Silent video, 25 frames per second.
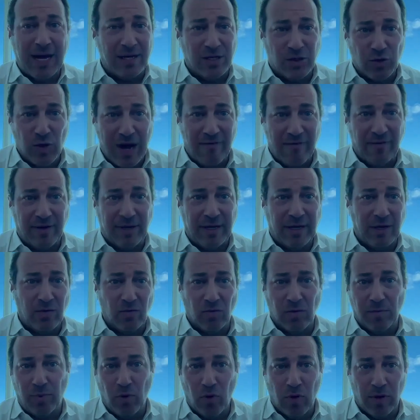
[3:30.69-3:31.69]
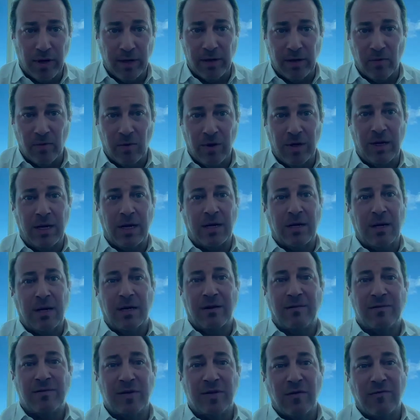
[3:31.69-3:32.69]
ad trafficking, reporting, and
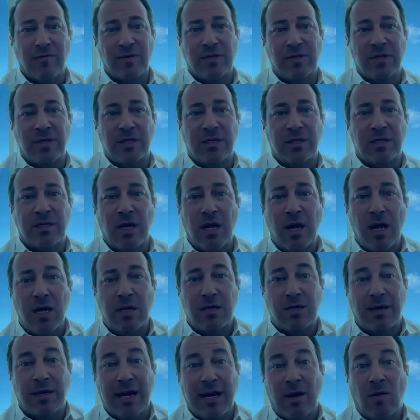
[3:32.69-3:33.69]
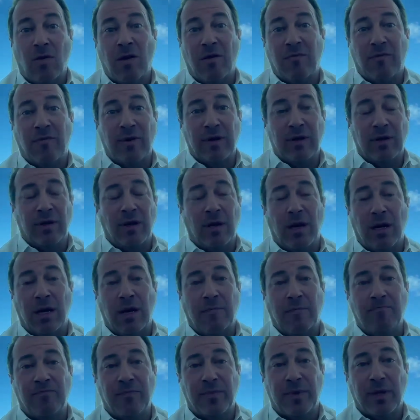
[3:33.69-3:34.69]
whatnot kind of services to now offering
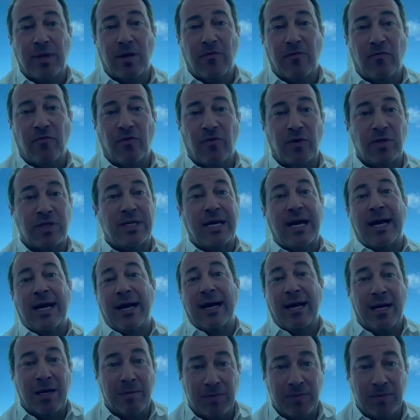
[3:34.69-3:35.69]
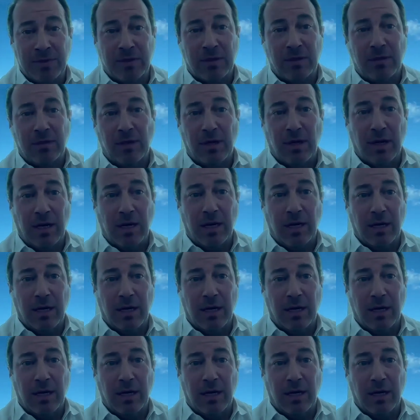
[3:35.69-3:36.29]
full stack AdOps